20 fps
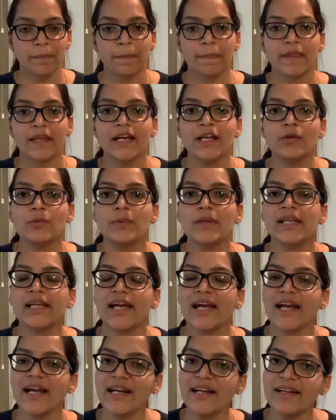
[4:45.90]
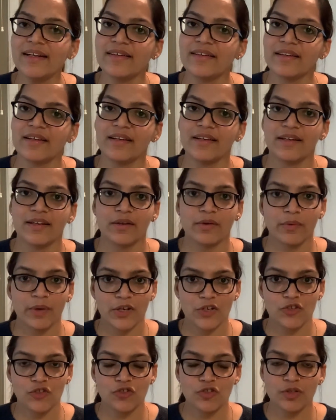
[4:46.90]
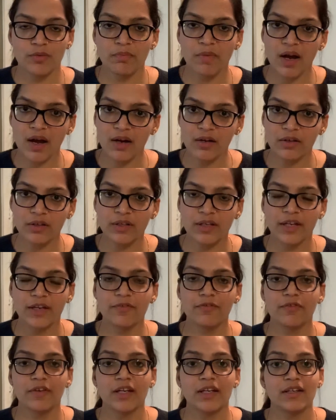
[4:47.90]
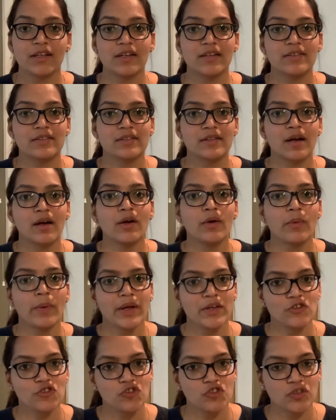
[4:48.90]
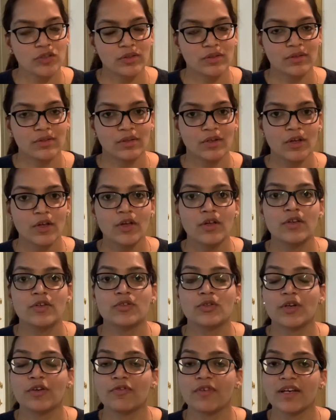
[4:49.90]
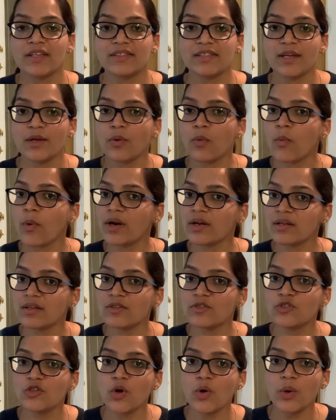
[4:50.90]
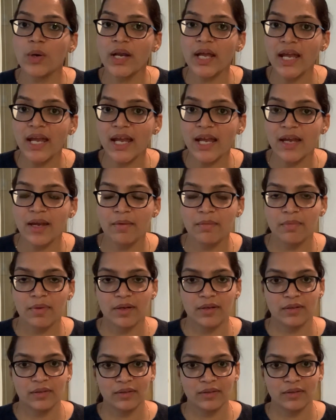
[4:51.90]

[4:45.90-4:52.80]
It will end in a question mark if it is a question. So if I say, what is your name?